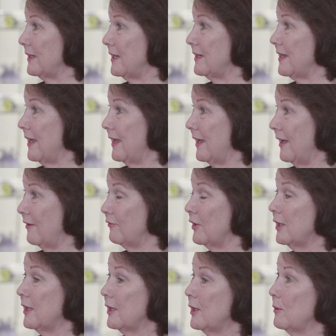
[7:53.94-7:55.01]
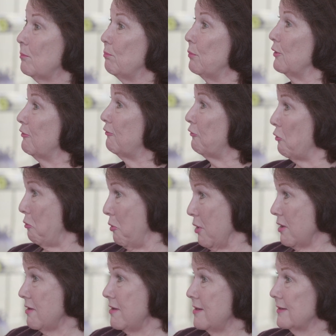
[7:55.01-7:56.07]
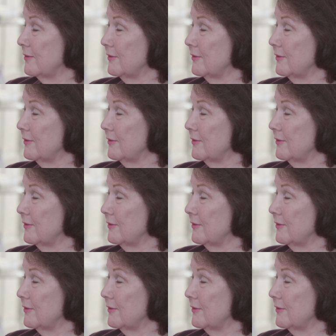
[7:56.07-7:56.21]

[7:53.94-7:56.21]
I need to have before